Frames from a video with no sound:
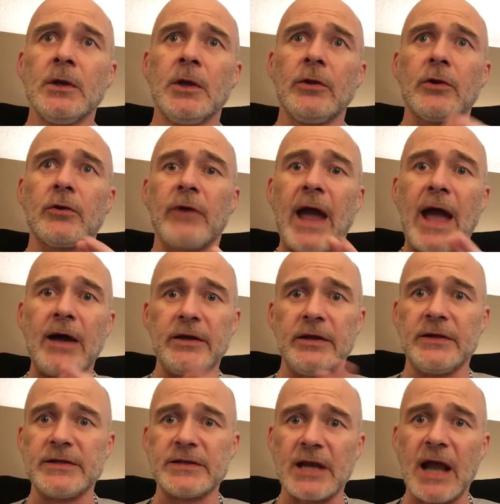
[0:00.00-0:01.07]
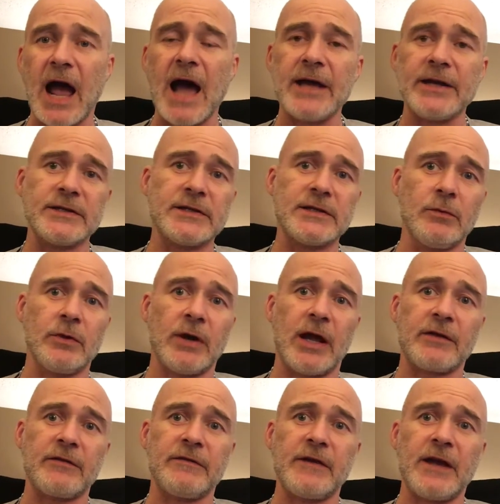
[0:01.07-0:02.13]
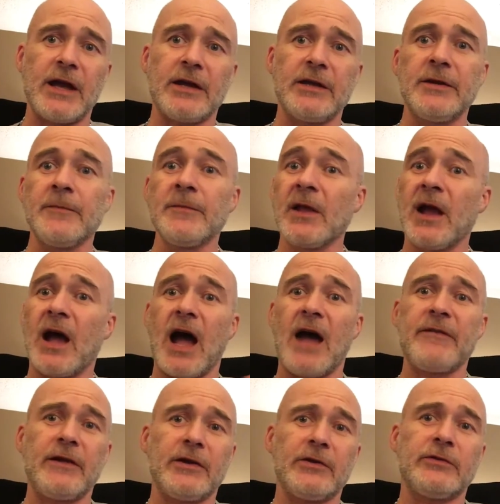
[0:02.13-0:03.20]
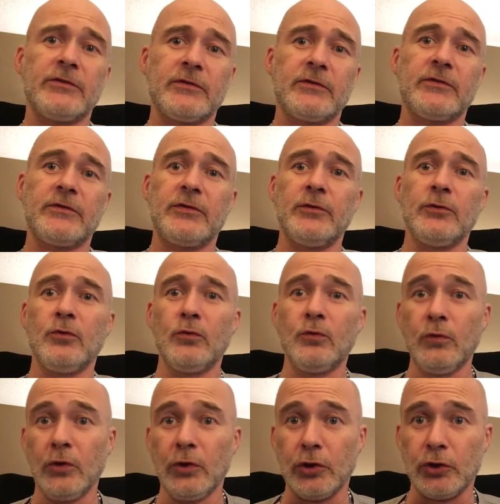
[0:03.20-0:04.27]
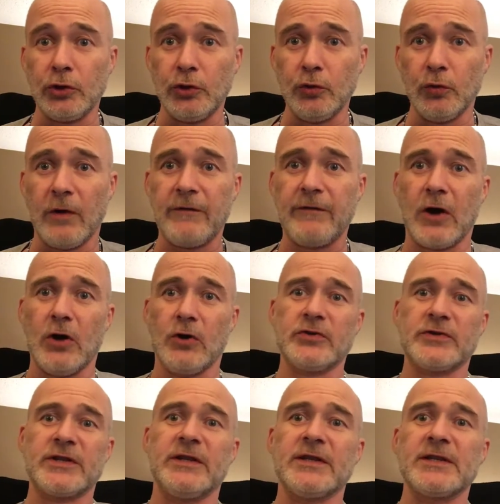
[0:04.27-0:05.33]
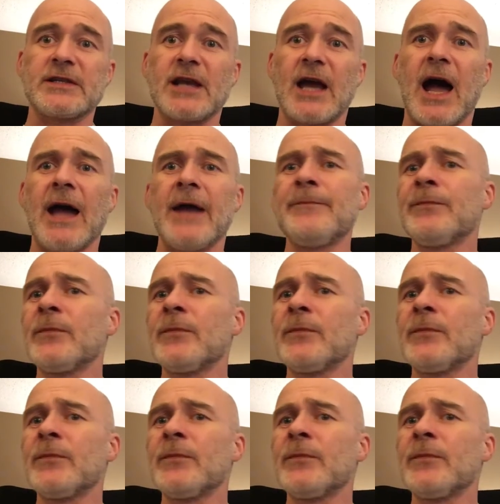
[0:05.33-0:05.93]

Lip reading: the ground and the sky to see what I could find. I found two UFOs in the sky.